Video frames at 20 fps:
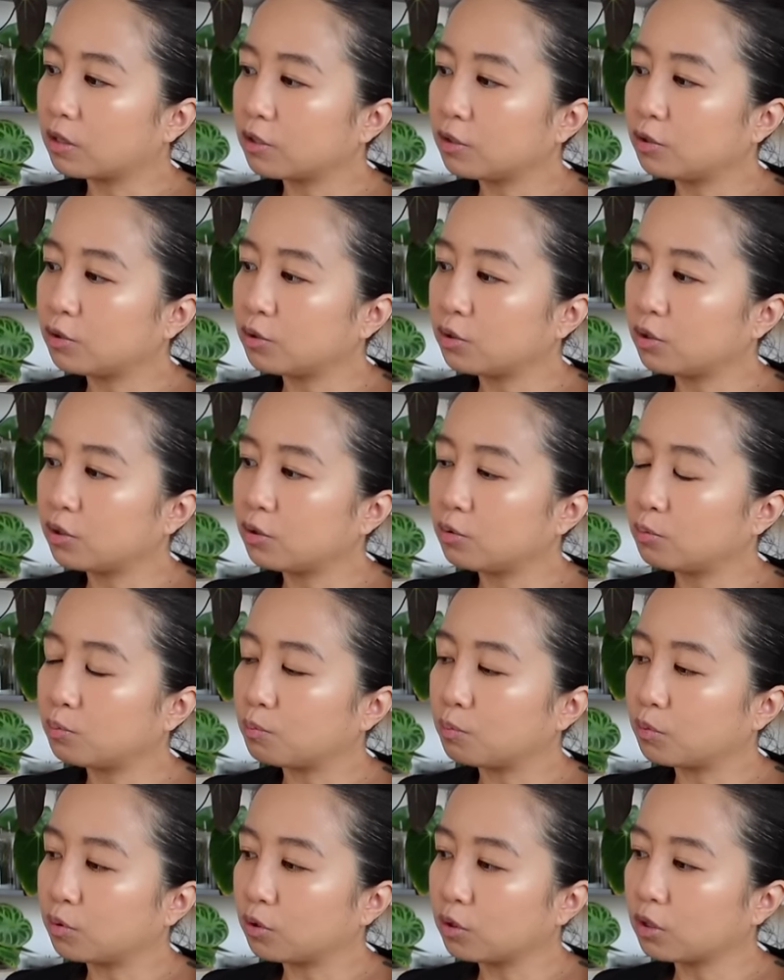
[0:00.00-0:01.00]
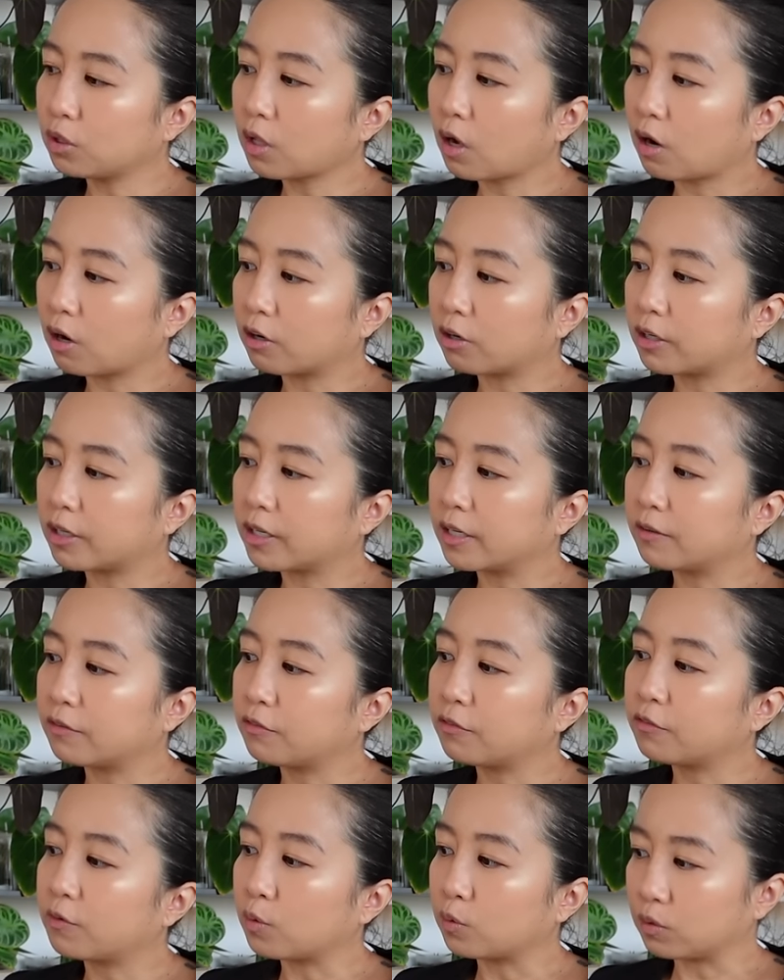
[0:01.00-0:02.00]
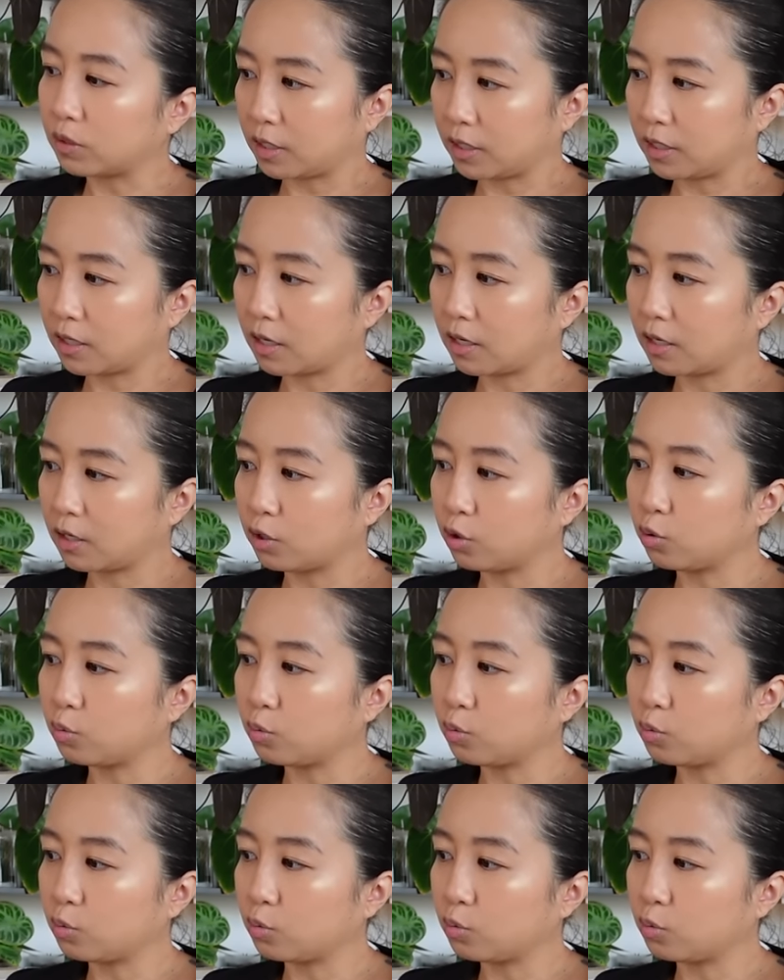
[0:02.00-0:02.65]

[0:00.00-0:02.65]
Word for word: pneumolarifolia.